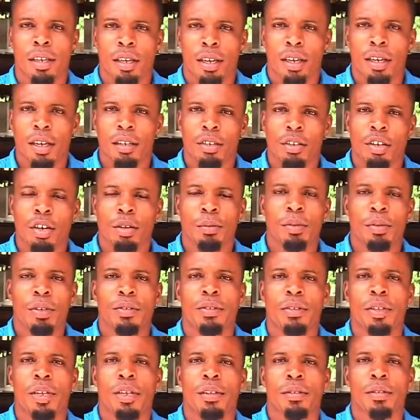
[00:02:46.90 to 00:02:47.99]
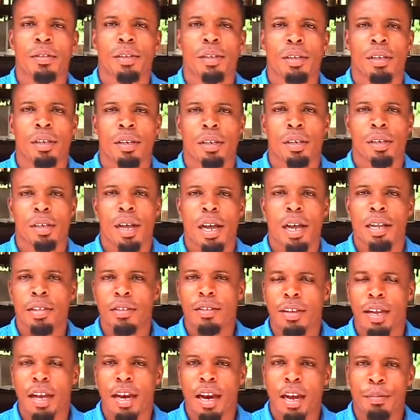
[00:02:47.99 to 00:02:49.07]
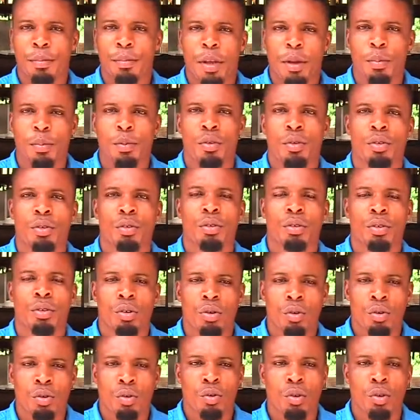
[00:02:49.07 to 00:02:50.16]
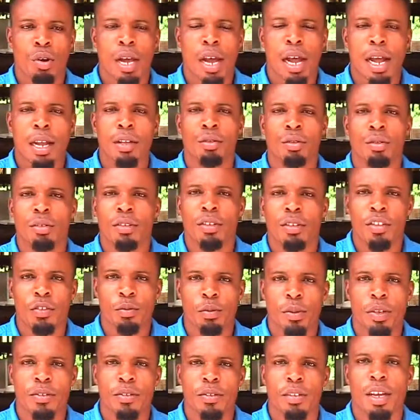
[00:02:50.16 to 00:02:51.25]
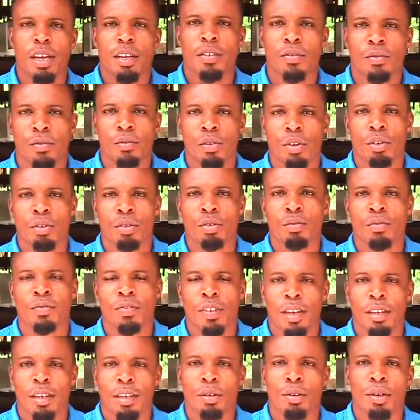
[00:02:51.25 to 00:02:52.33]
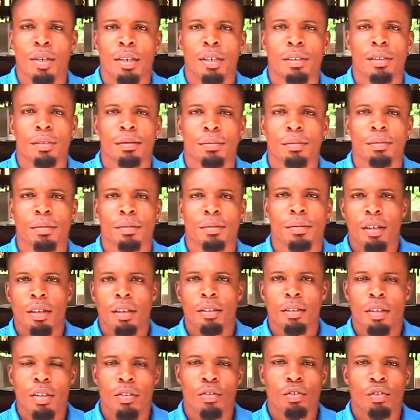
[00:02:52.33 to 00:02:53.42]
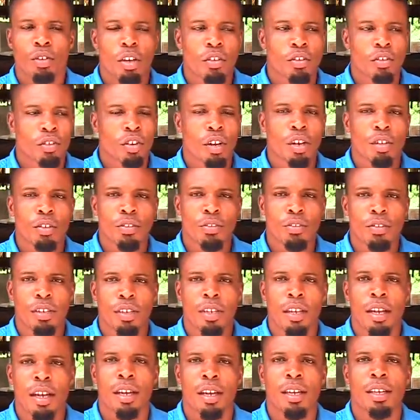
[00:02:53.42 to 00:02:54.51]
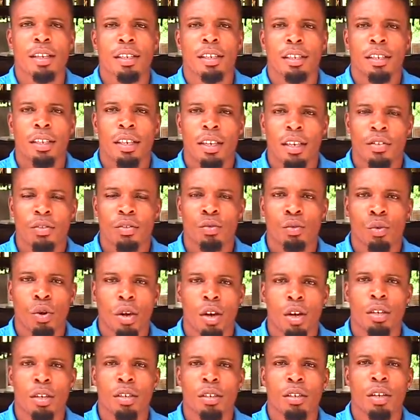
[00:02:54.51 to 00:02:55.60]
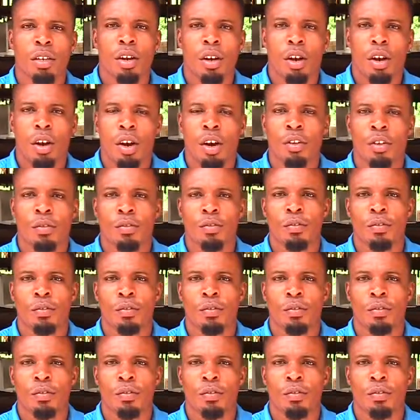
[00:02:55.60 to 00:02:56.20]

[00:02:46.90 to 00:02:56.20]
in your business. And there are people who will handle this business for you very well. This structure you see here is one of